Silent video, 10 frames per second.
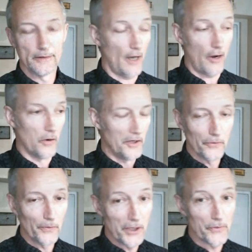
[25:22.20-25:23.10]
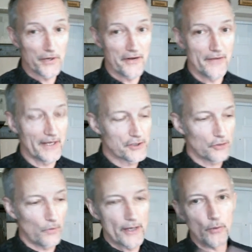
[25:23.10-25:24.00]
No, we don't honor that.
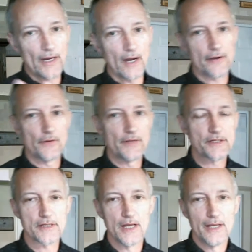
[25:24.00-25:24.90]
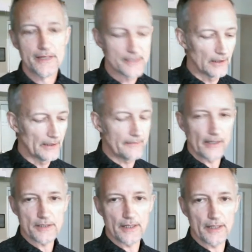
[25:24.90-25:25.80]
So why do we honor these silly
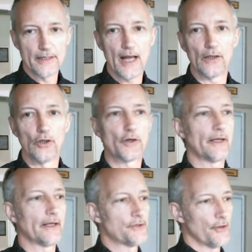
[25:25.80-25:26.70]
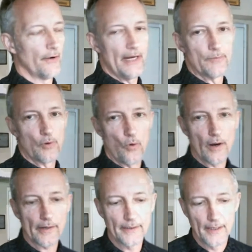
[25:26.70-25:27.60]
things like not looking at your neighbor
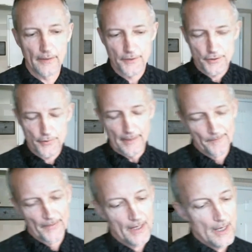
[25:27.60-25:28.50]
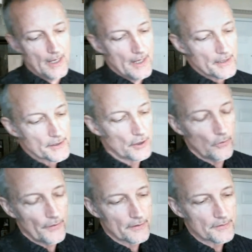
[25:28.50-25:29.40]
walking down the street?
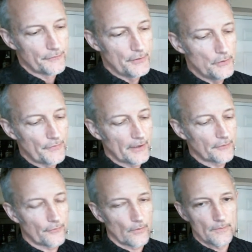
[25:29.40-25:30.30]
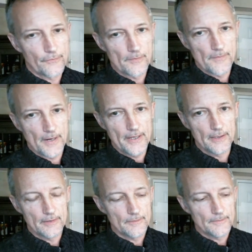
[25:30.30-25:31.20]
So there's a few things for for my
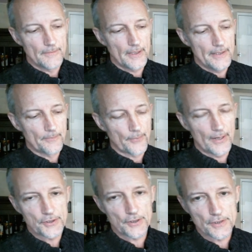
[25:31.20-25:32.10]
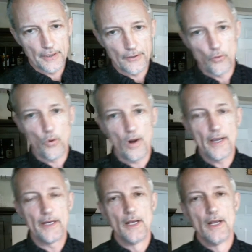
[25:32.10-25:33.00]
uh, my impressions on
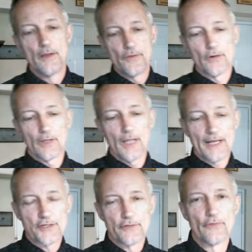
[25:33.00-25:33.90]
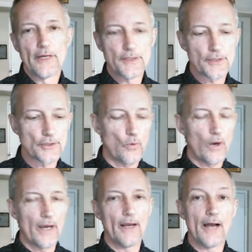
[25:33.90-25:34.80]
Hawaii. There are lots of reasons
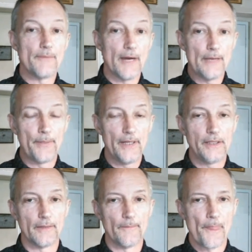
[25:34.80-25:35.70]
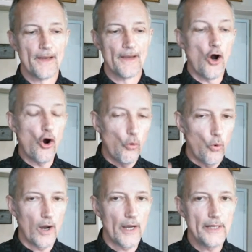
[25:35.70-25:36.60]
why, in my opinion,
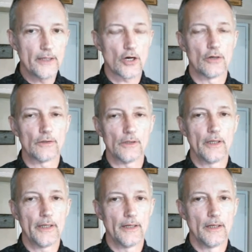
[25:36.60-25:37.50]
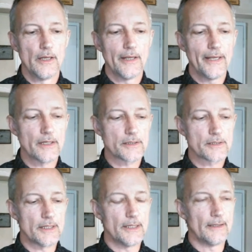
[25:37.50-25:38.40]
Hawaii currently is
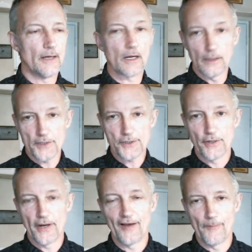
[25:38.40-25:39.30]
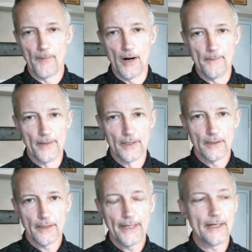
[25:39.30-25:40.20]
uh, a cluster F bomb.
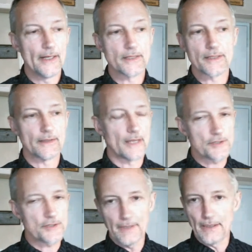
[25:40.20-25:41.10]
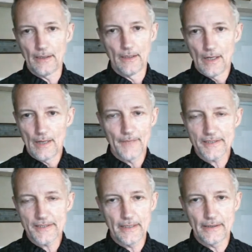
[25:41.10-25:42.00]
And it is. It doesn't mean the, I'm not
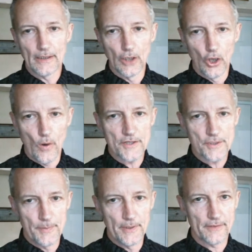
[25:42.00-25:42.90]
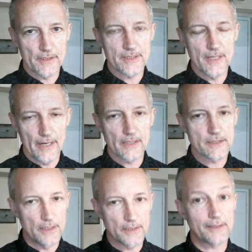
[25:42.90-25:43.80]
saying the aloha spirit does not
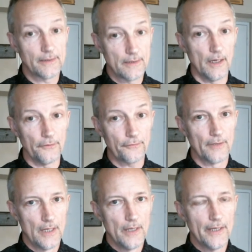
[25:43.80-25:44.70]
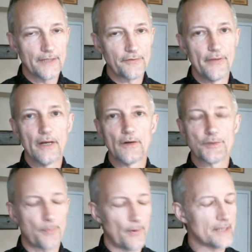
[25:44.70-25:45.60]
exist. It does. It's there,
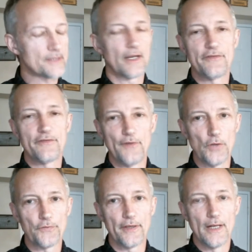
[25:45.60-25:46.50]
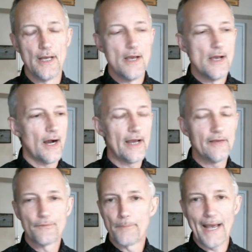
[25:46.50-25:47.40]
it's present. I felt it.
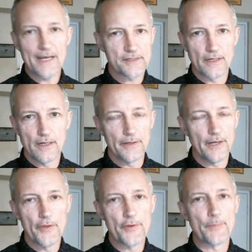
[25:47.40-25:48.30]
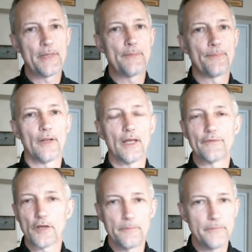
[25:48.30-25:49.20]
I've passed it on to other people.
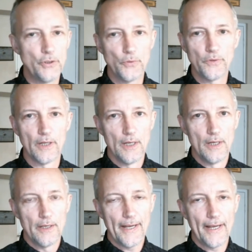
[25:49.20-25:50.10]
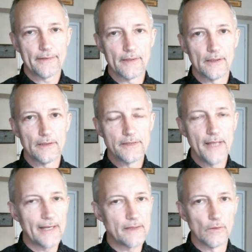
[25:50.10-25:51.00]
I've communed at, uh,
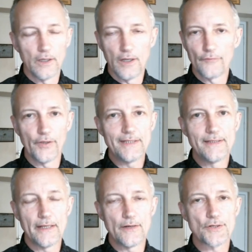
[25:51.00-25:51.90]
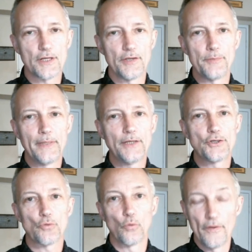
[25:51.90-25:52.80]
at lovely dinners on the beach
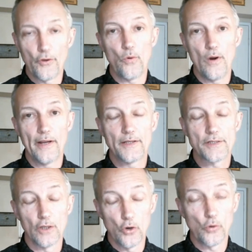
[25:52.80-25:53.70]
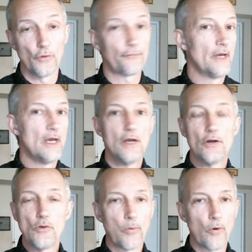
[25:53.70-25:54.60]
with Hawaiians, locals who
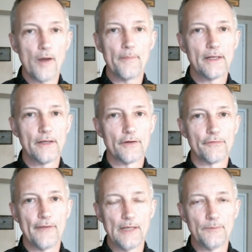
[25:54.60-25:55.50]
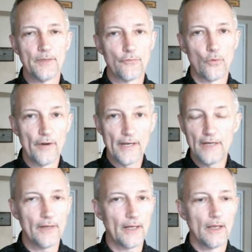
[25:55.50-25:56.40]
brought me into their family for an
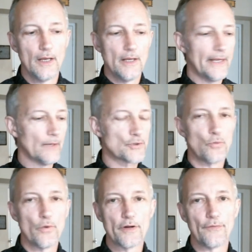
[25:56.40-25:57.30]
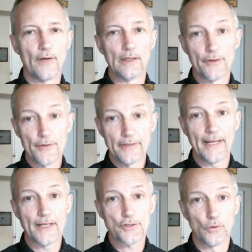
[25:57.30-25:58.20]
evening. It was wonderful. I learned to
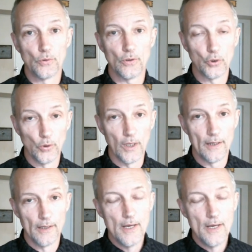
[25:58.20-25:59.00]
dance hula.